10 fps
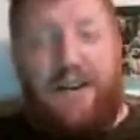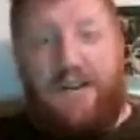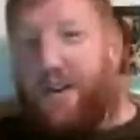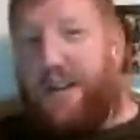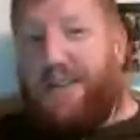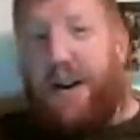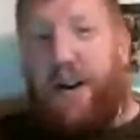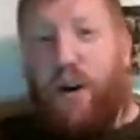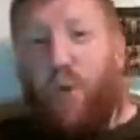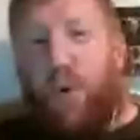So that's
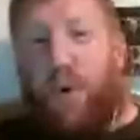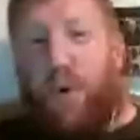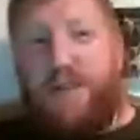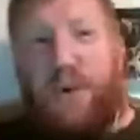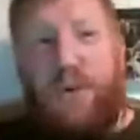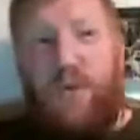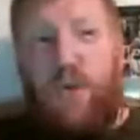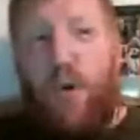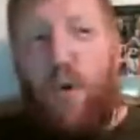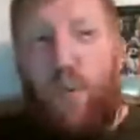kind of cool. Like, so you
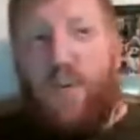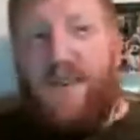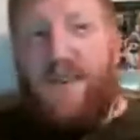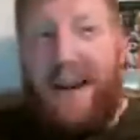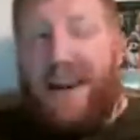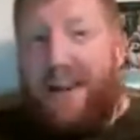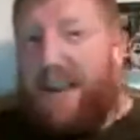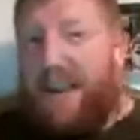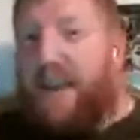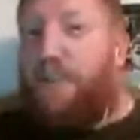don't
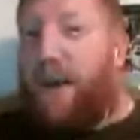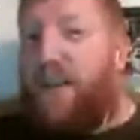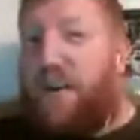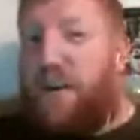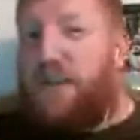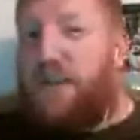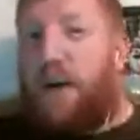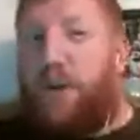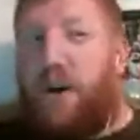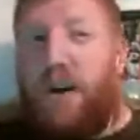technically need to buy the new
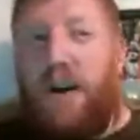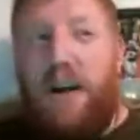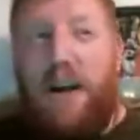Tau book.